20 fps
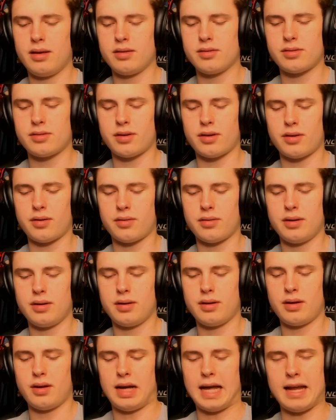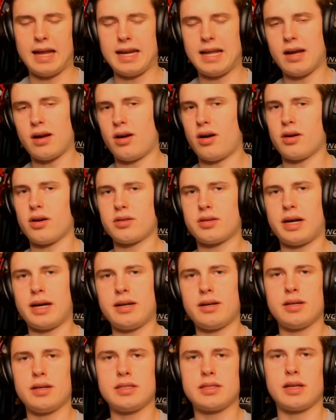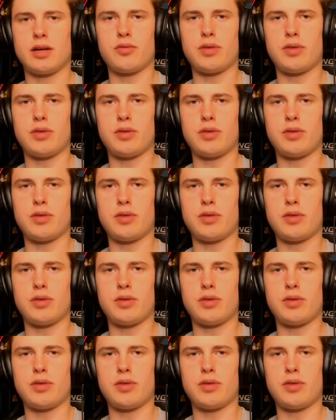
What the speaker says: So any Hog Rider is going